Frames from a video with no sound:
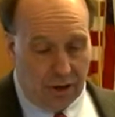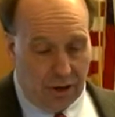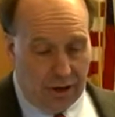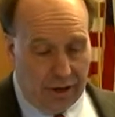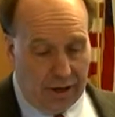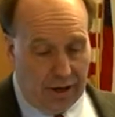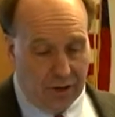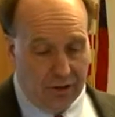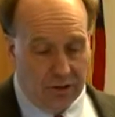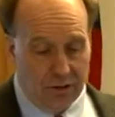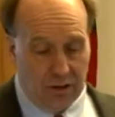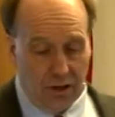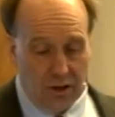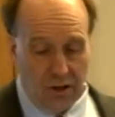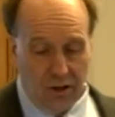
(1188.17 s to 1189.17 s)
and
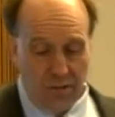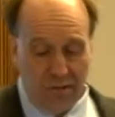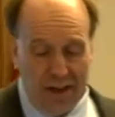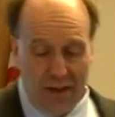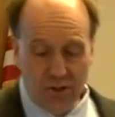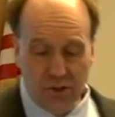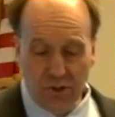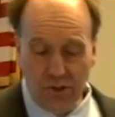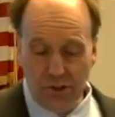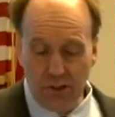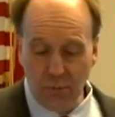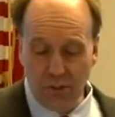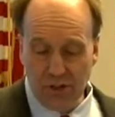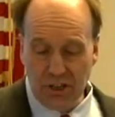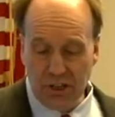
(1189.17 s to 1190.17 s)
eventually
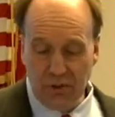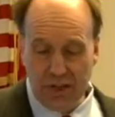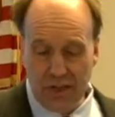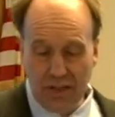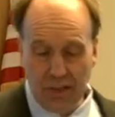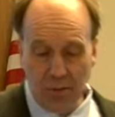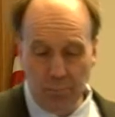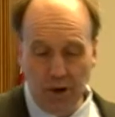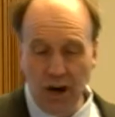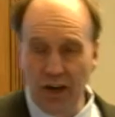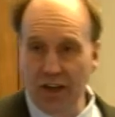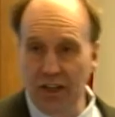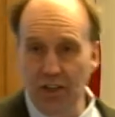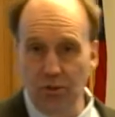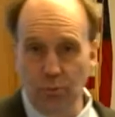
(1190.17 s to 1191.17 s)
it was agreed that
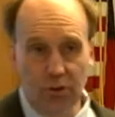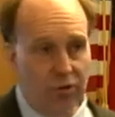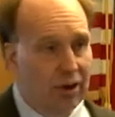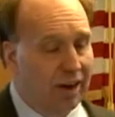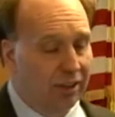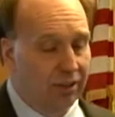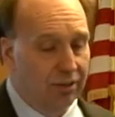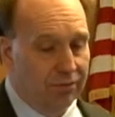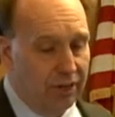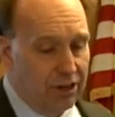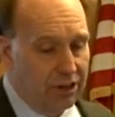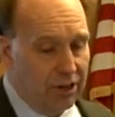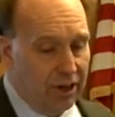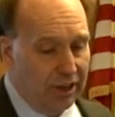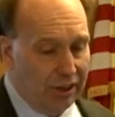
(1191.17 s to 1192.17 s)
Perkins would write the
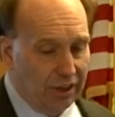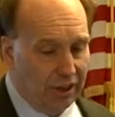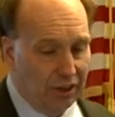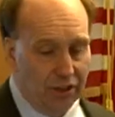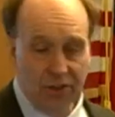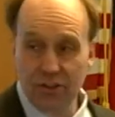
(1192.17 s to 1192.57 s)
first article.